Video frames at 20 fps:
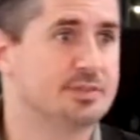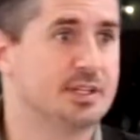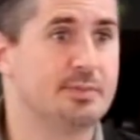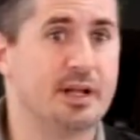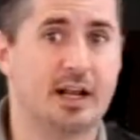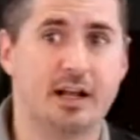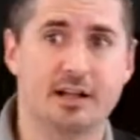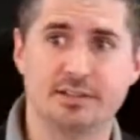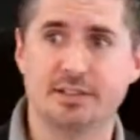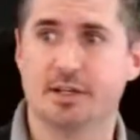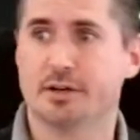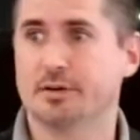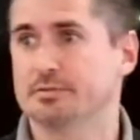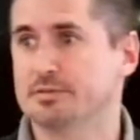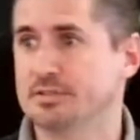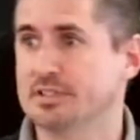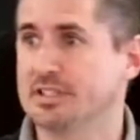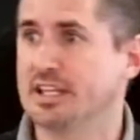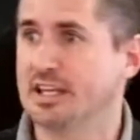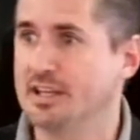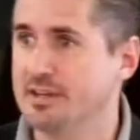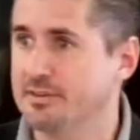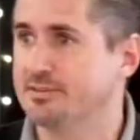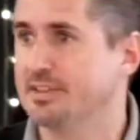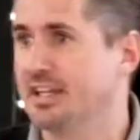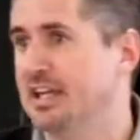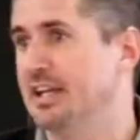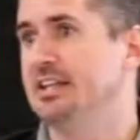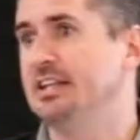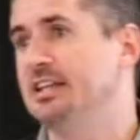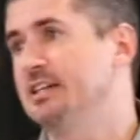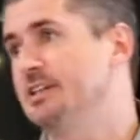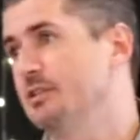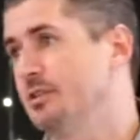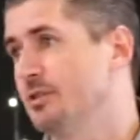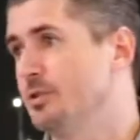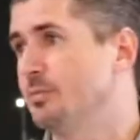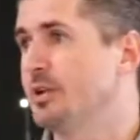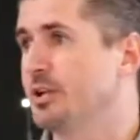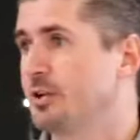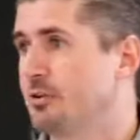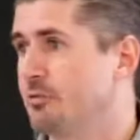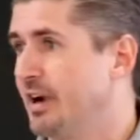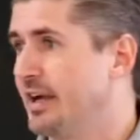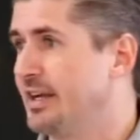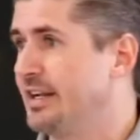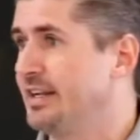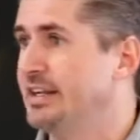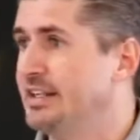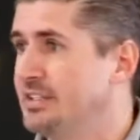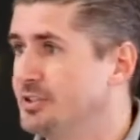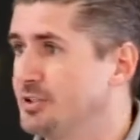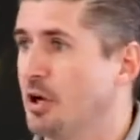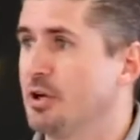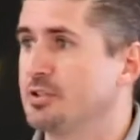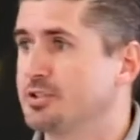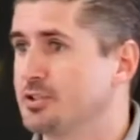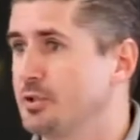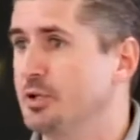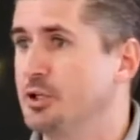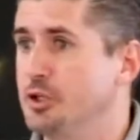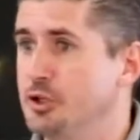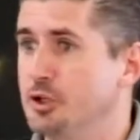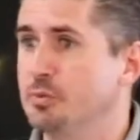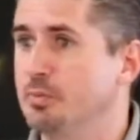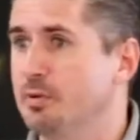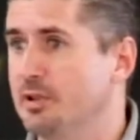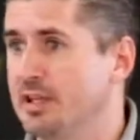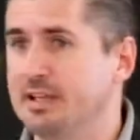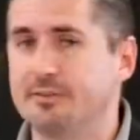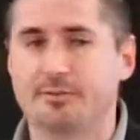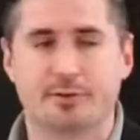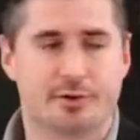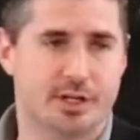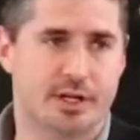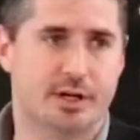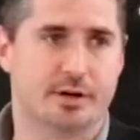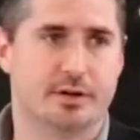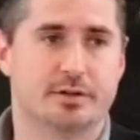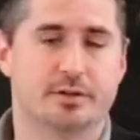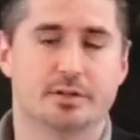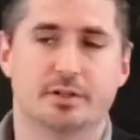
I mean, you know, give Gideon a little bit of credit. And he's also a new believer here.